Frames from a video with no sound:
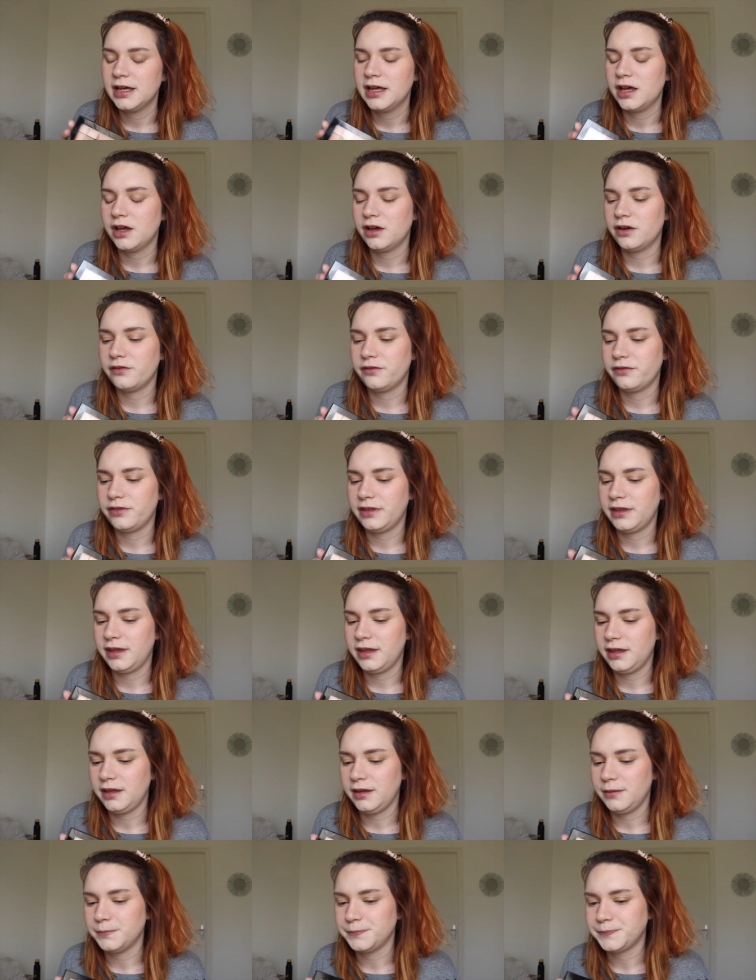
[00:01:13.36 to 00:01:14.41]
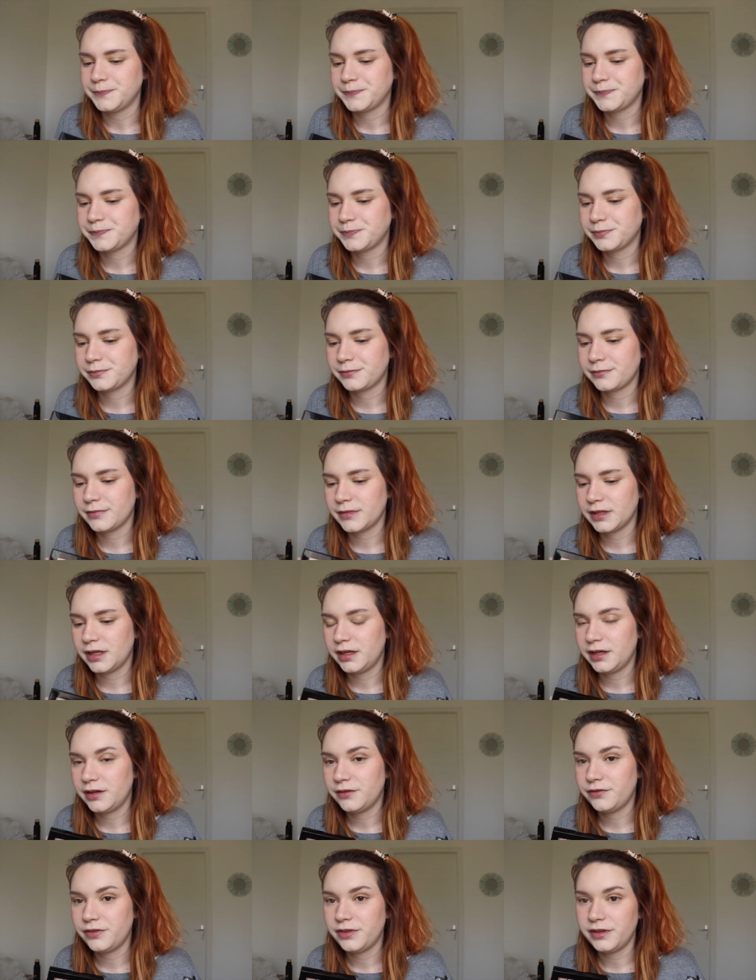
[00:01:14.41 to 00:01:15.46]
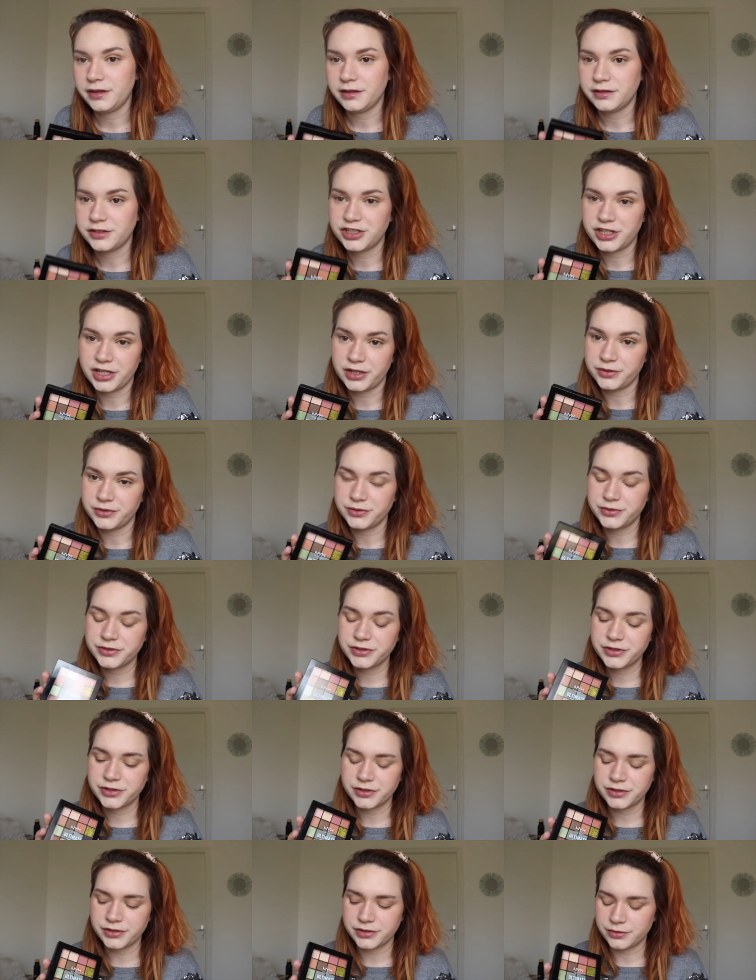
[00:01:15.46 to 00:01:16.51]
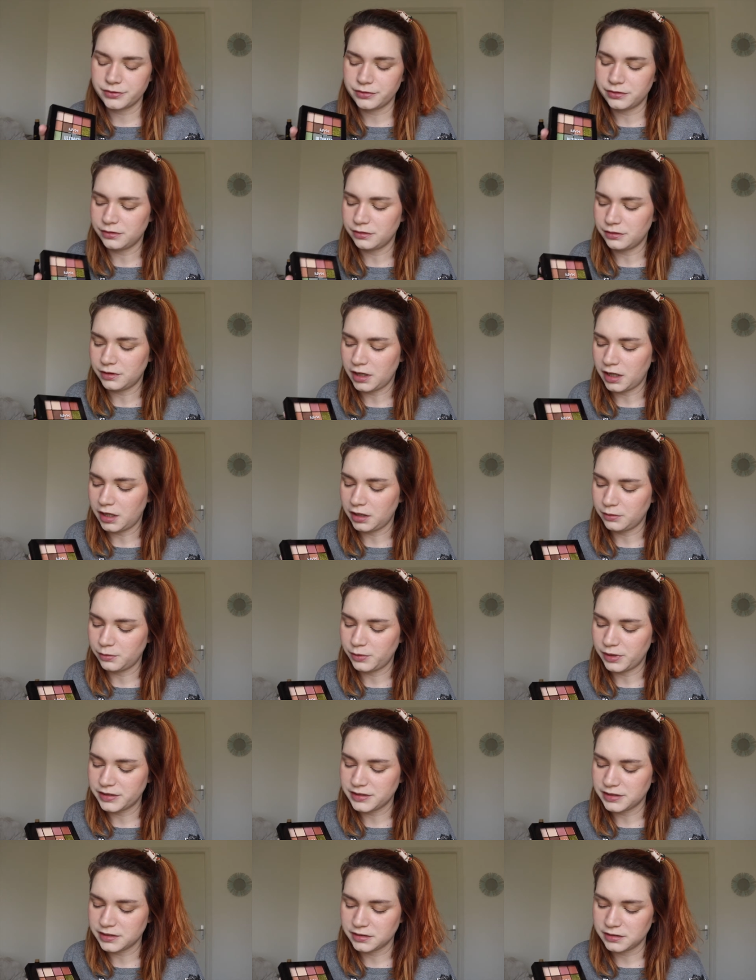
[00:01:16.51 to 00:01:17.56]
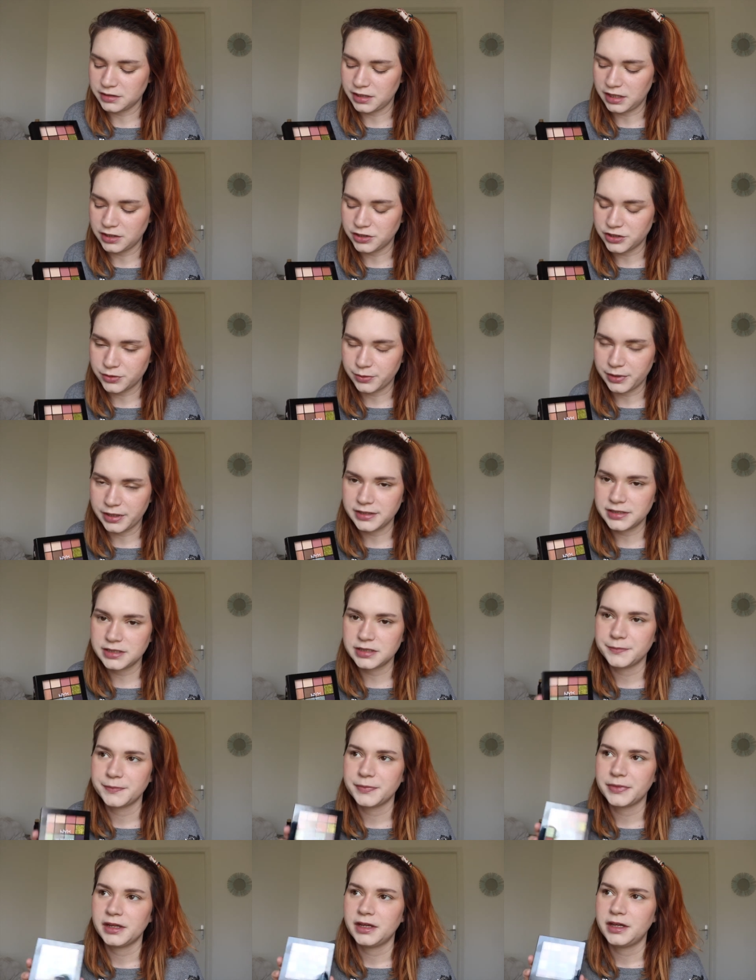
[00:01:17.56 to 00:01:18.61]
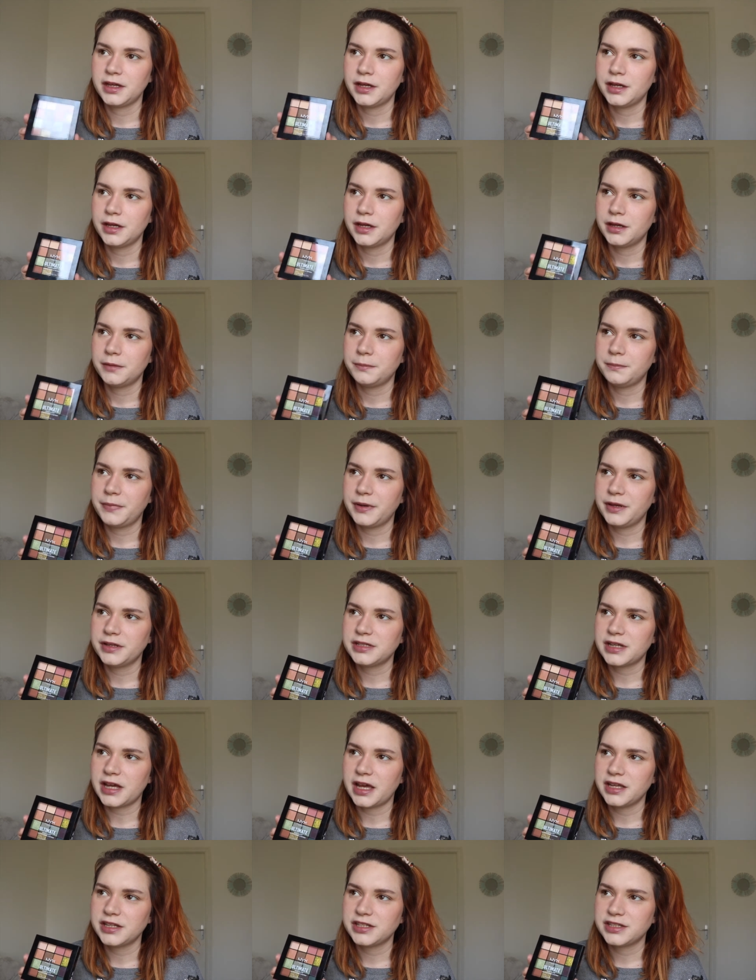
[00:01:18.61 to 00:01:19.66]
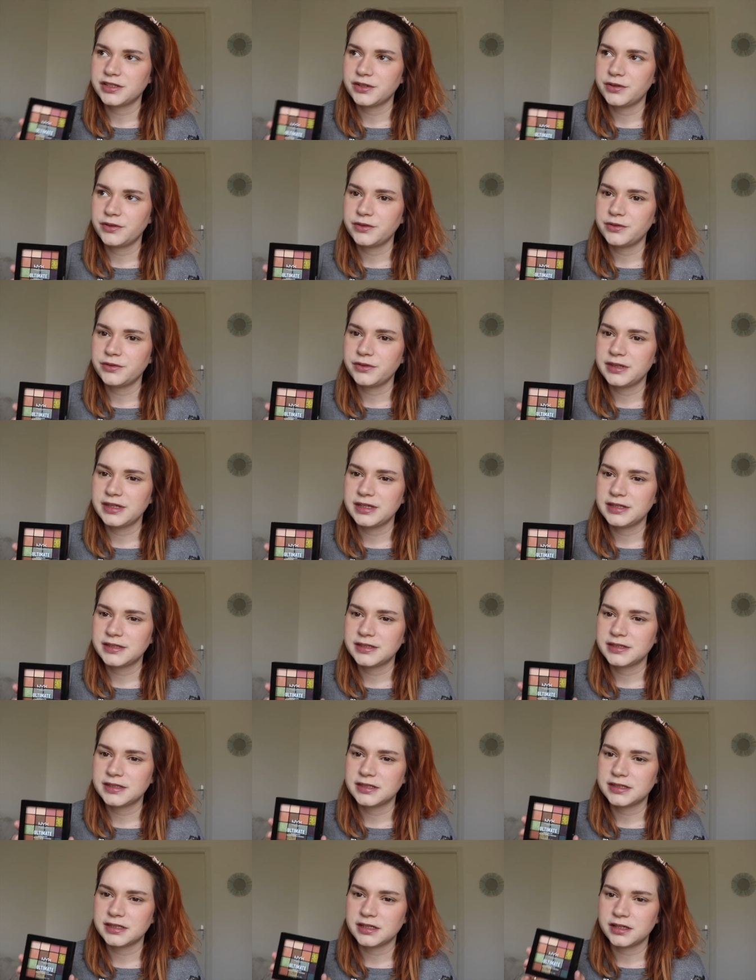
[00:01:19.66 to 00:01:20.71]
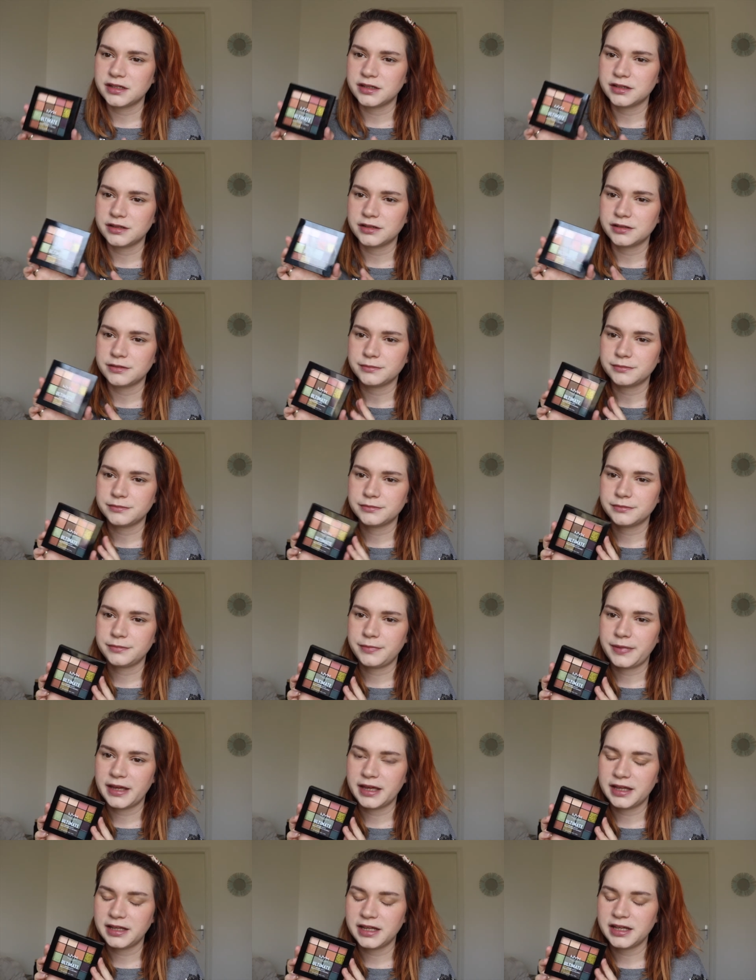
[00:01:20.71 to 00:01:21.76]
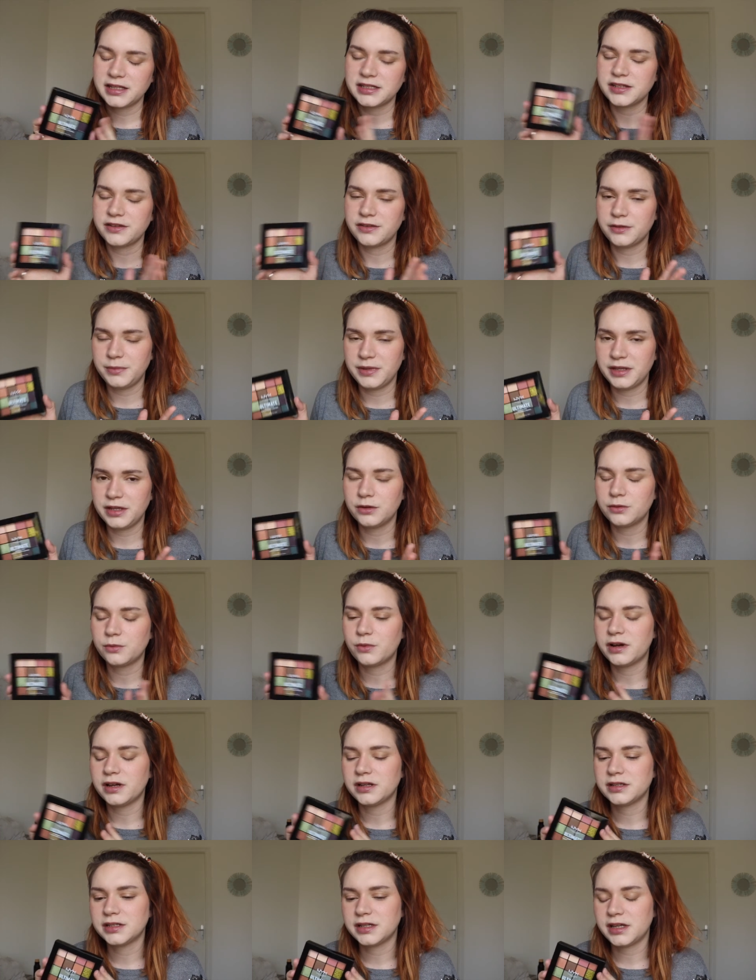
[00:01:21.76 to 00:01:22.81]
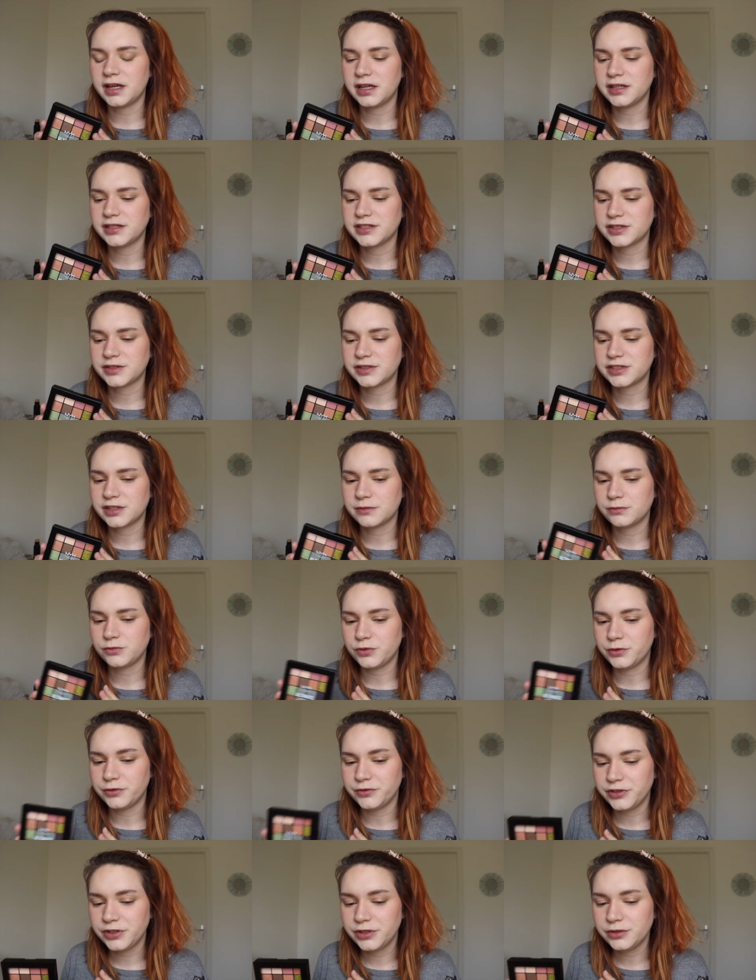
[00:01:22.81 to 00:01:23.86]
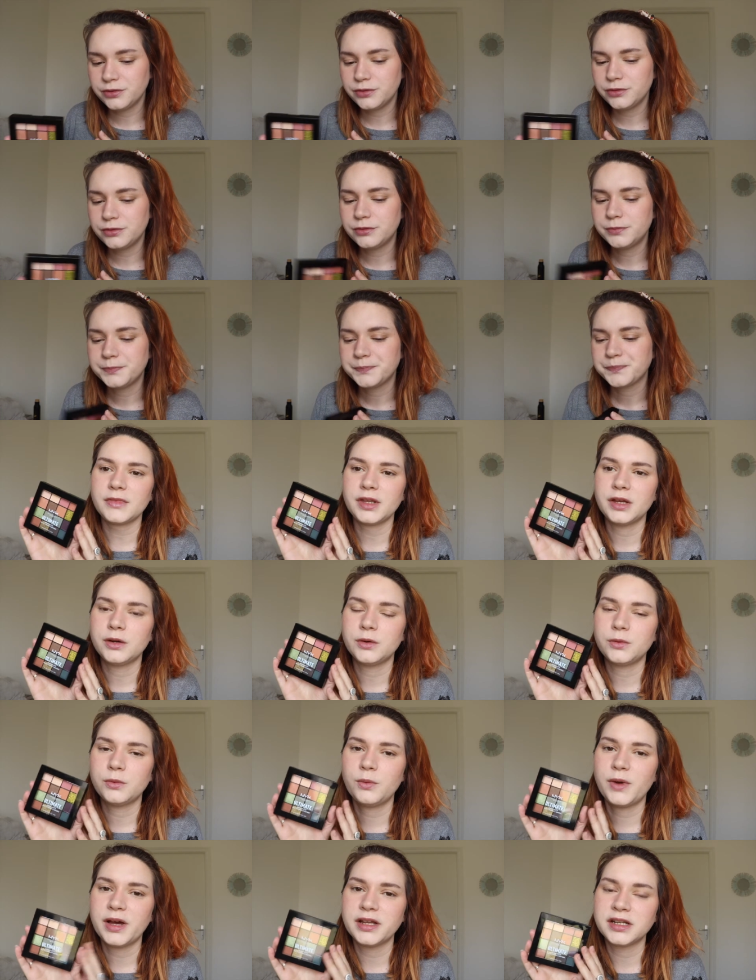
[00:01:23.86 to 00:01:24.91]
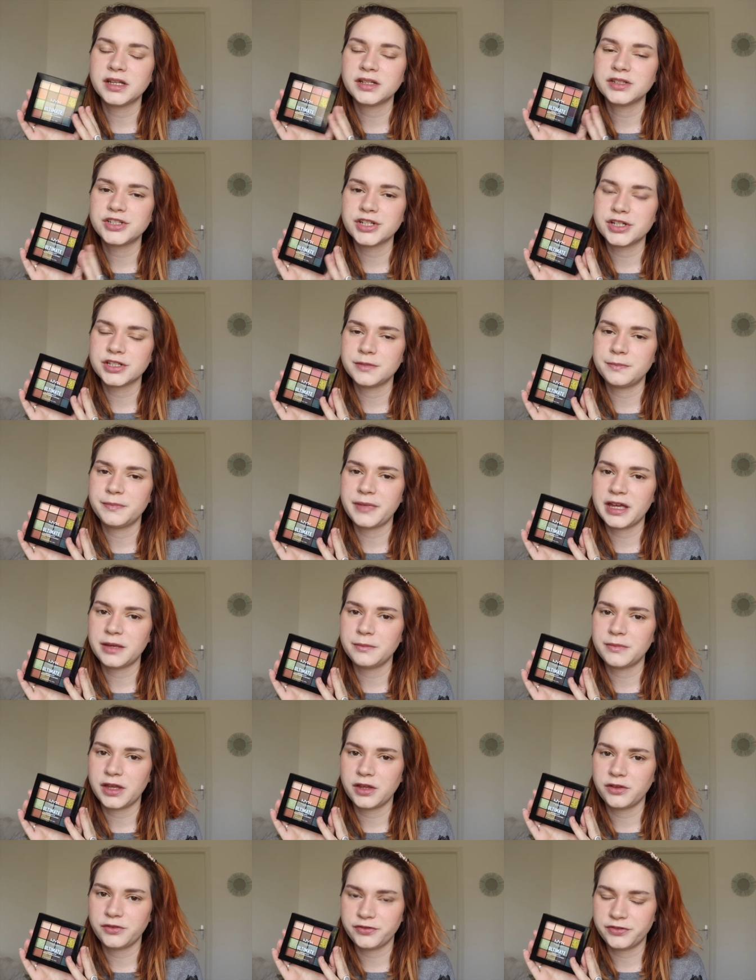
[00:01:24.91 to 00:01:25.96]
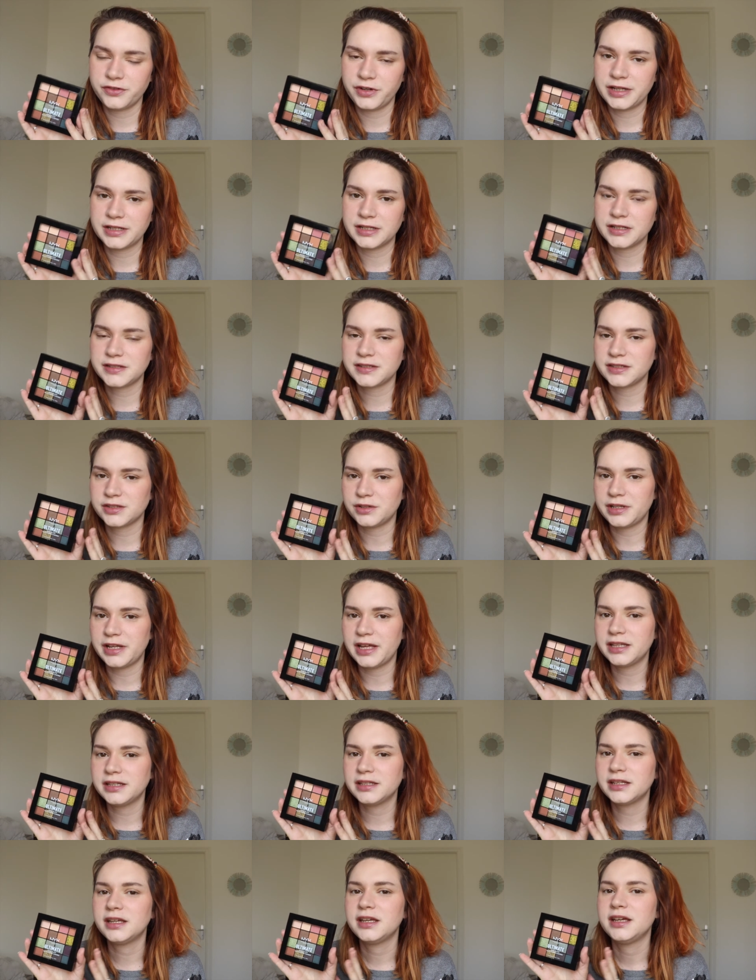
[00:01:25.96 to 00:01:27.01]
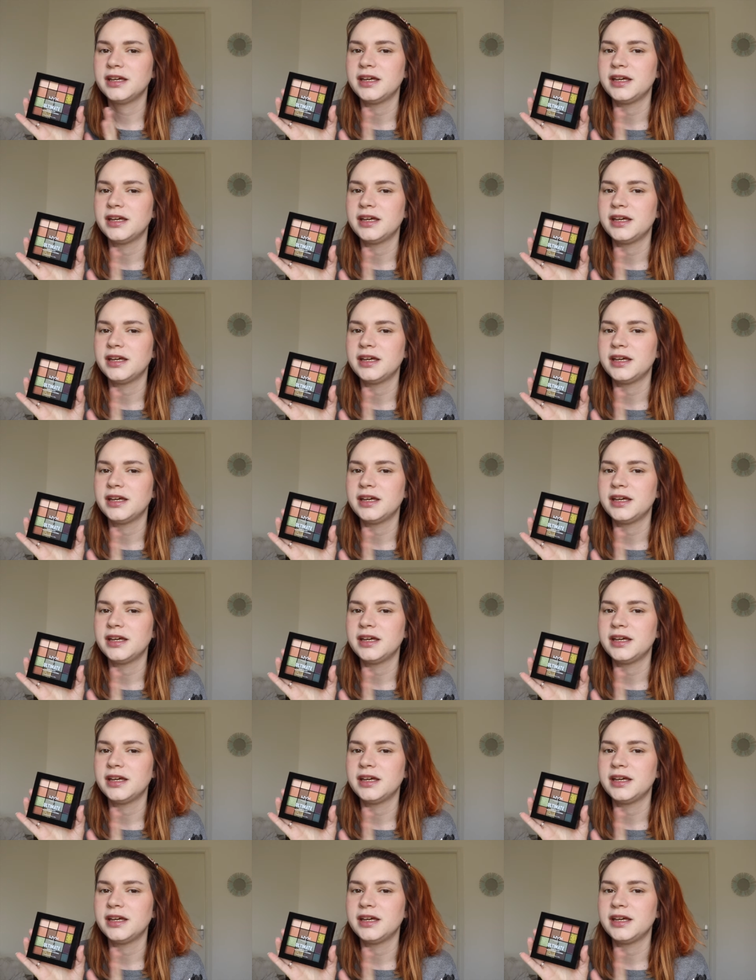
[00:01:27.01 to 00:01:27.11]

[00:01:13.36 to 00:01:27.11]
of the shadows, so I wasn't into it. But I saw this palette, the bigger one, I saw some review, one done by my friend Solène.